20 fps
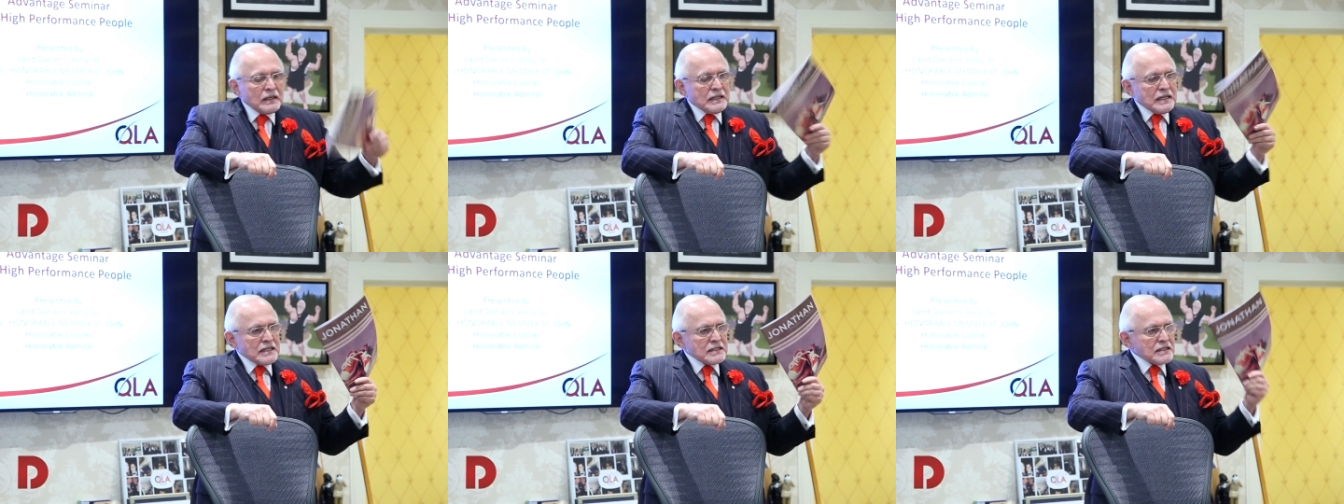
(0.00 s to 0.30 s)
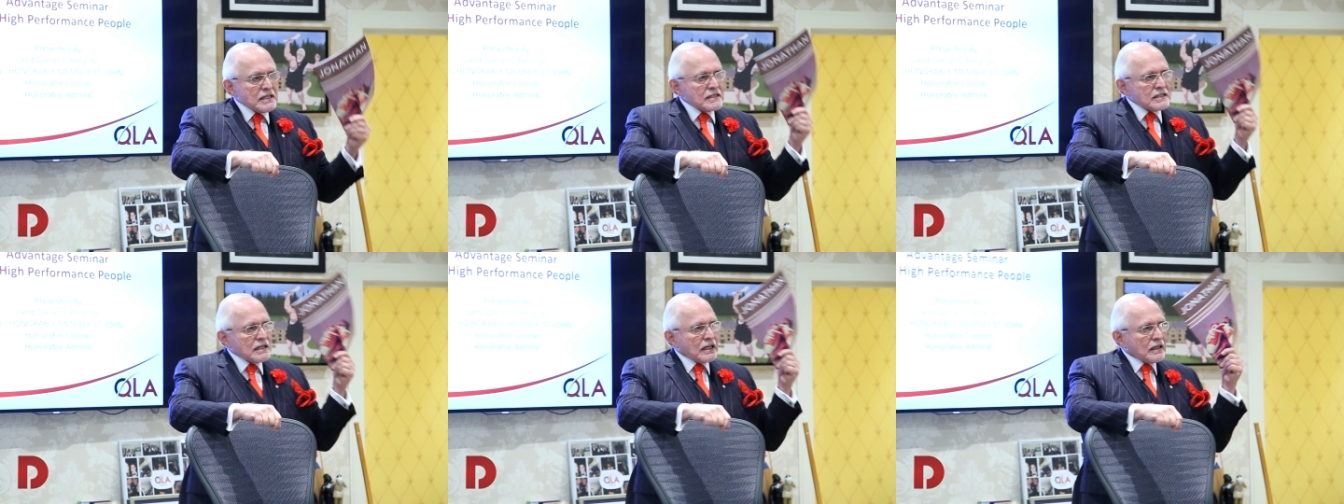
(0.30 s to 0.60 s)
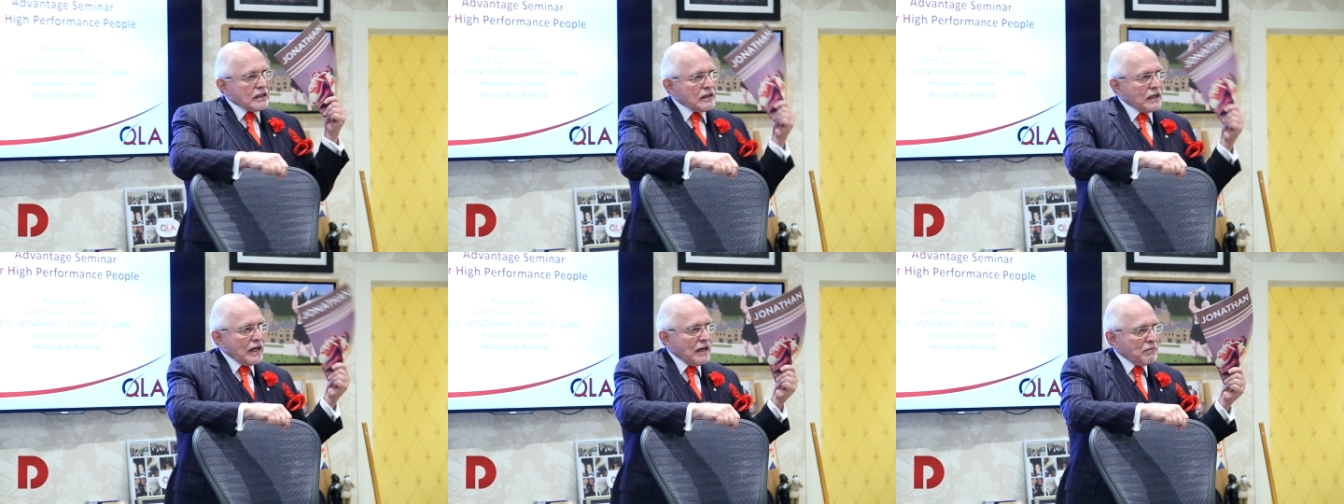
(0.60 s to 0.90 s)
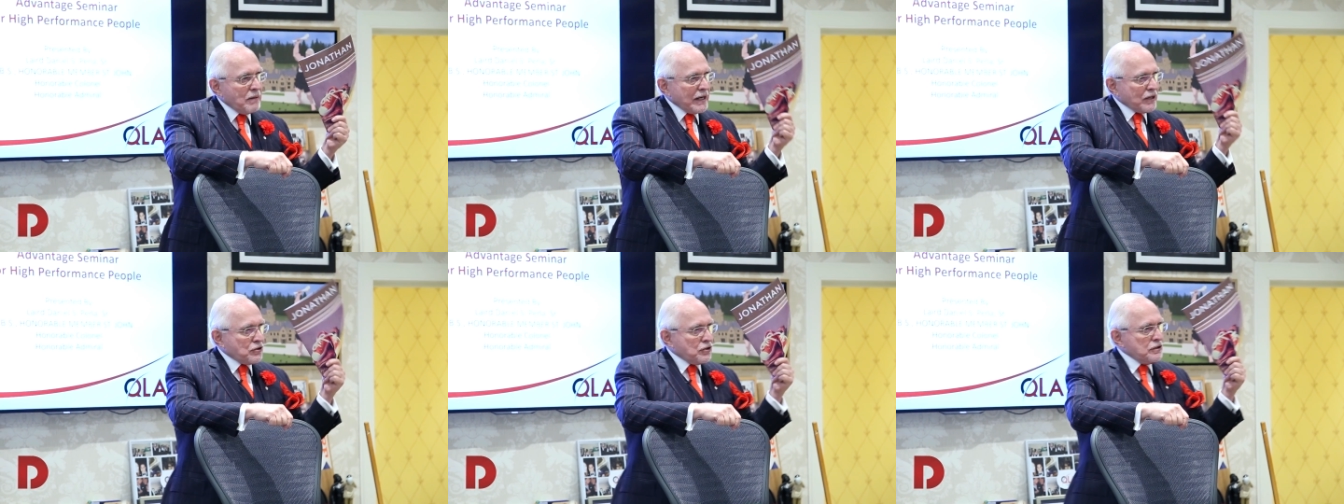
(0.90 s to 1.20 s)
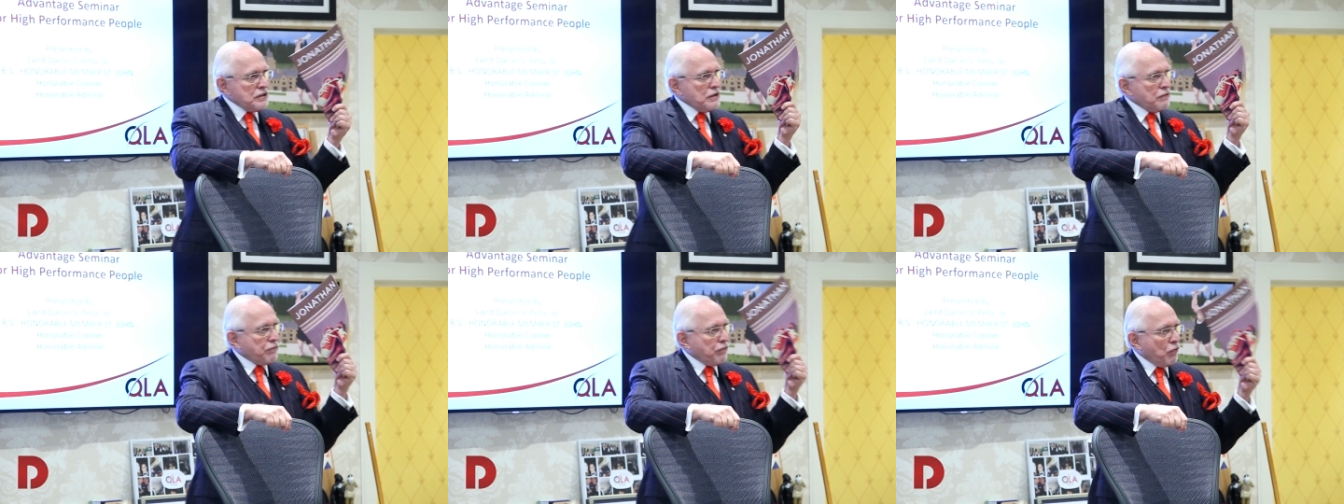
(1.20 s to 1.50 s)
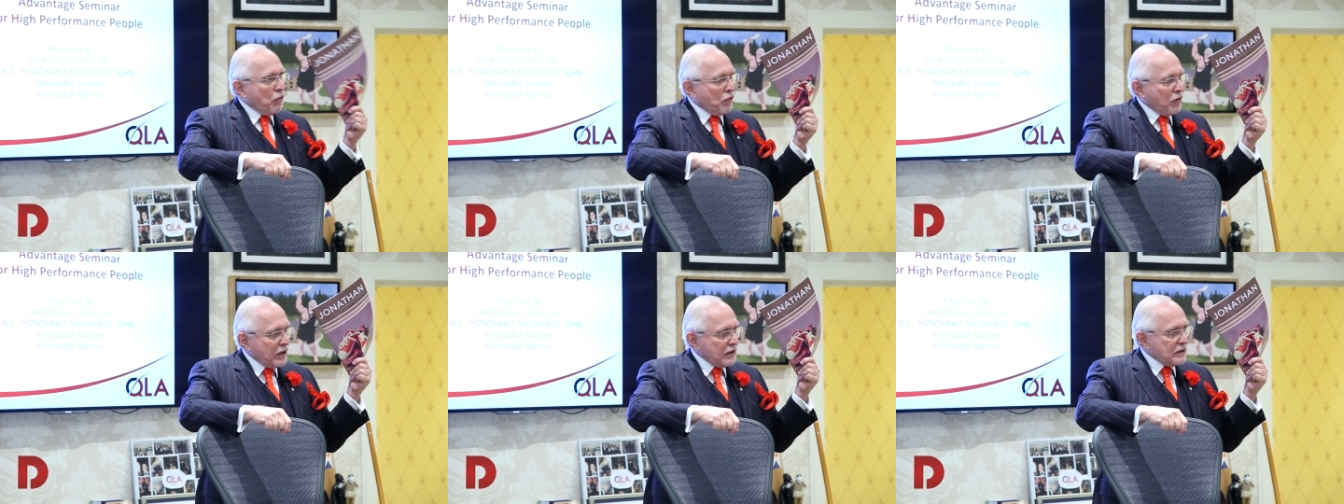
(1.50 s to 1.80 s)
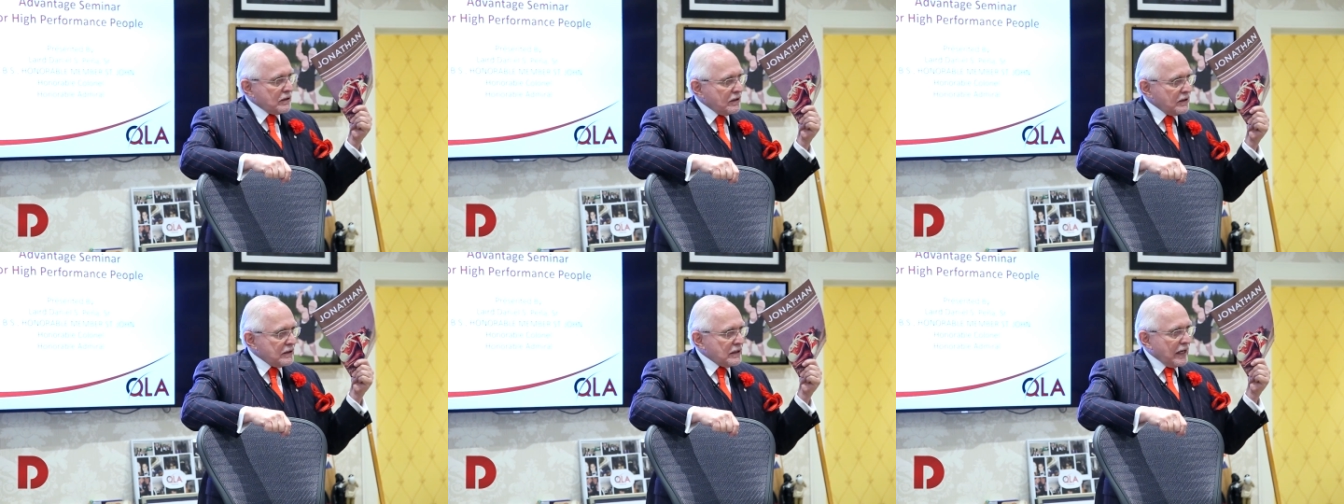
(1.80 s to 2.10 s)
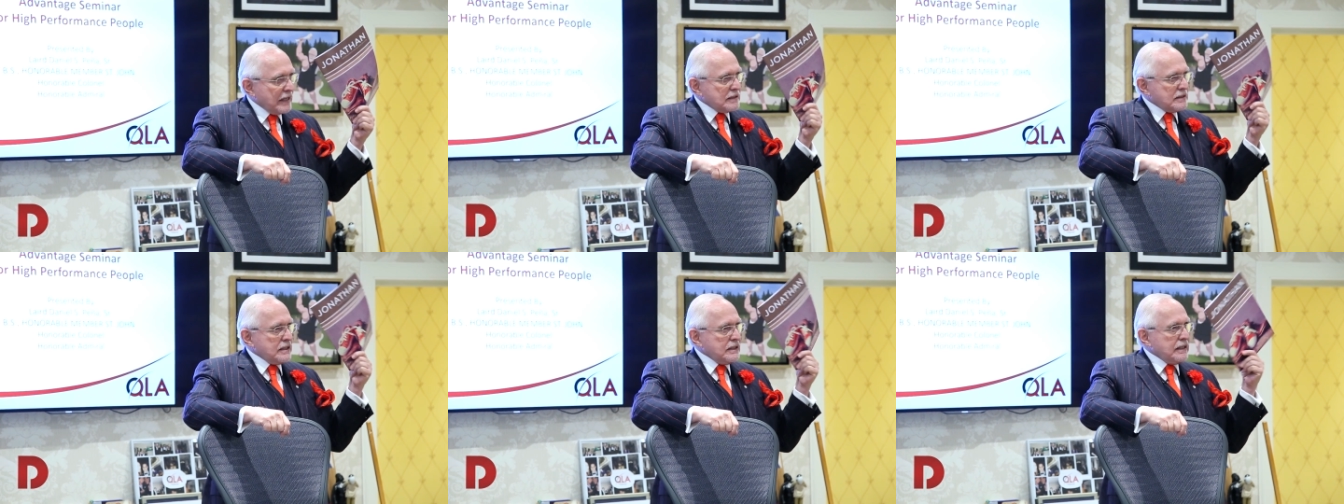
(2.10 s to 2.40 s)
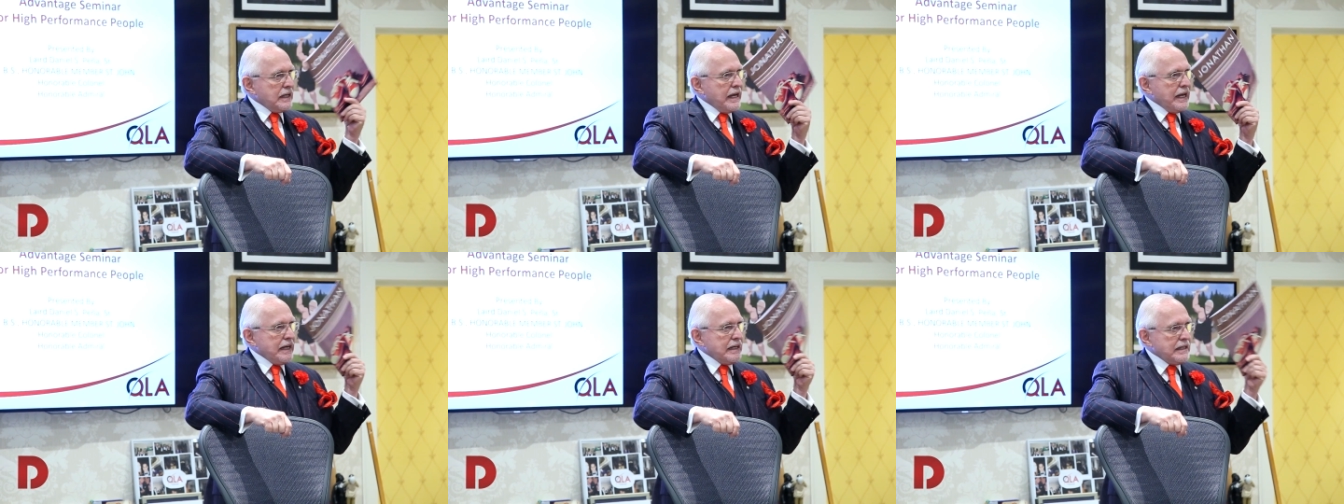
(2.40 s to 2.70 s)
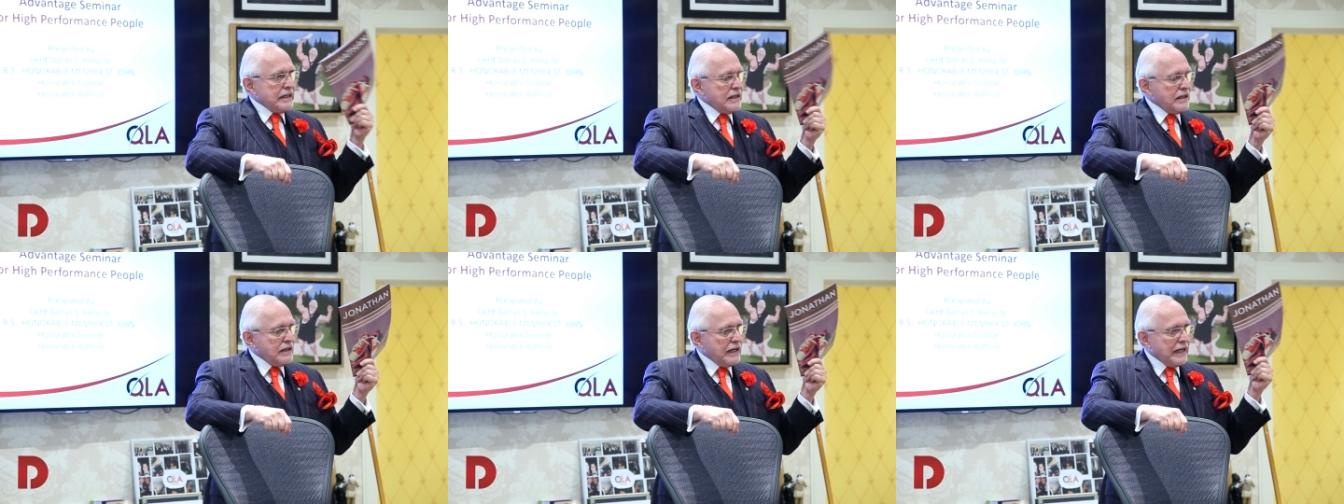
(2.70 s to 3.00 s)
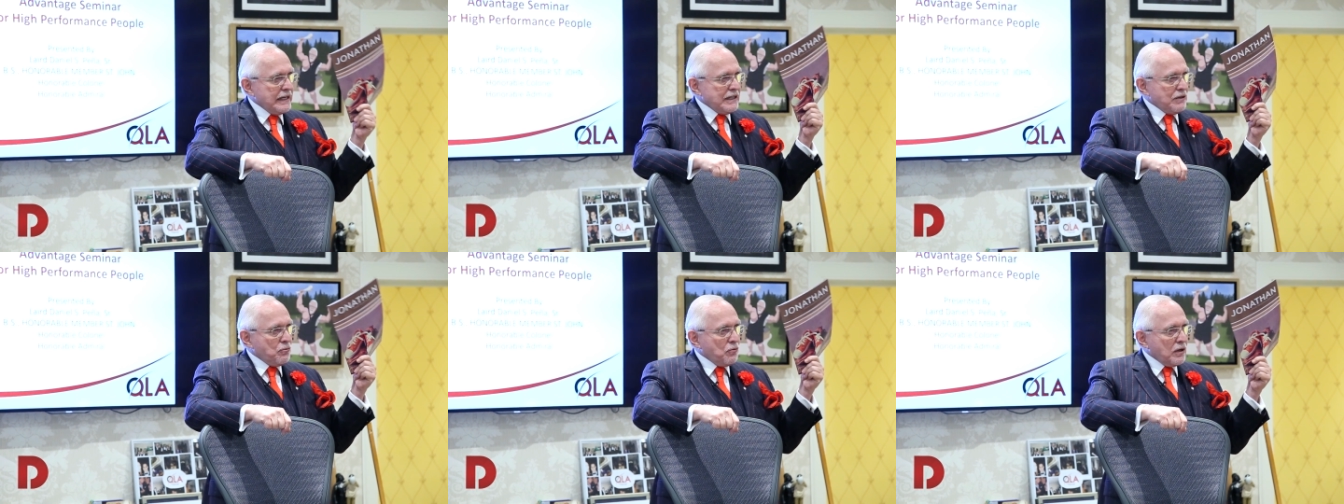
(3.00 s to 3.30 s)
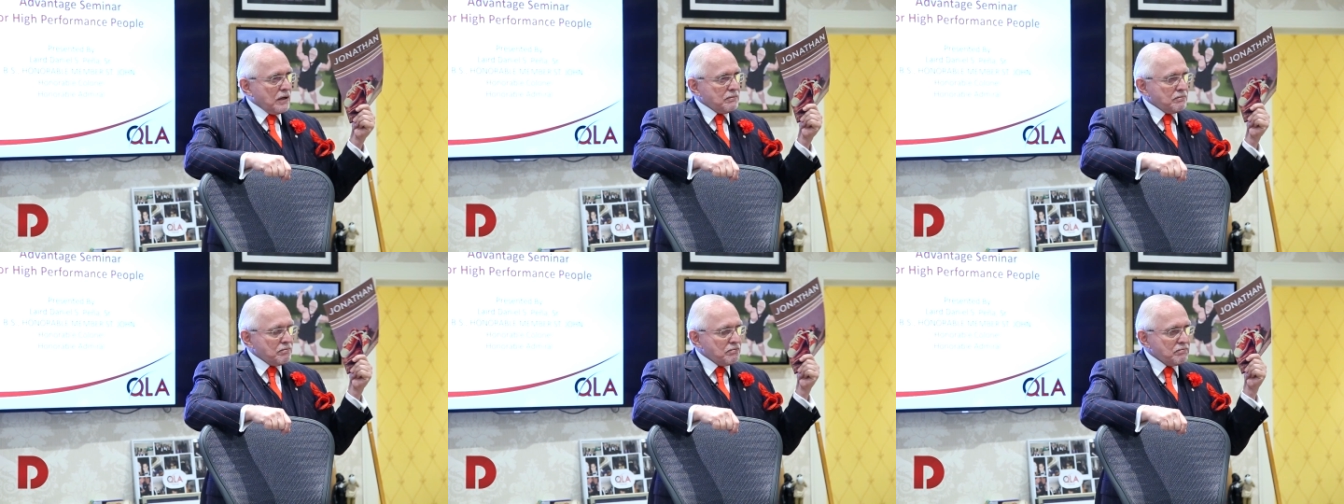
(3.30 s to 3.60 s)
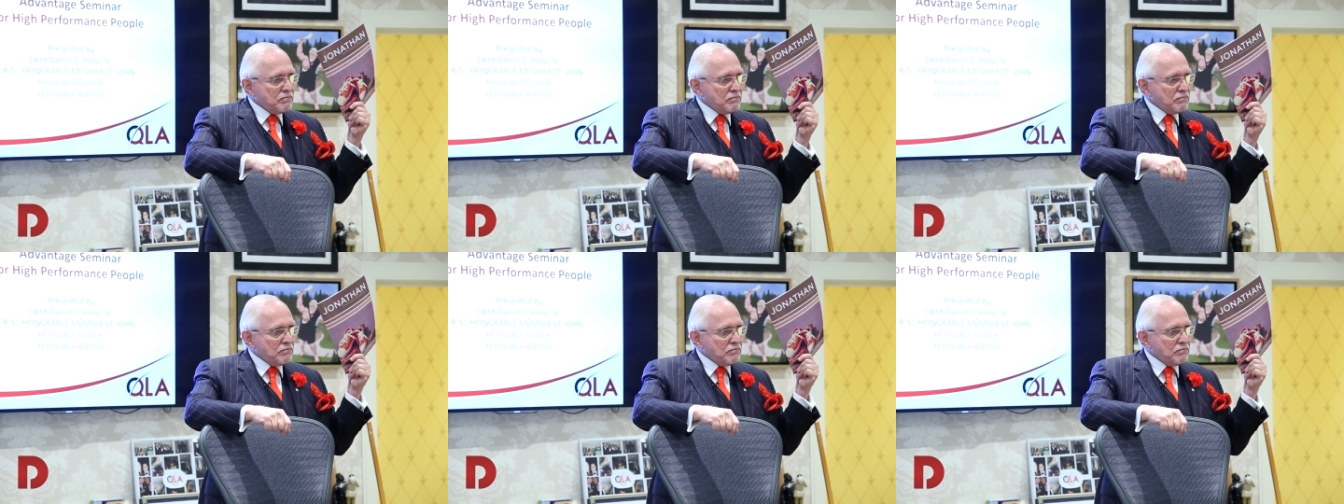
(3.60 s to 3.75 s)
this is the club I couldn't afford in nineteen eighty, eighty-one,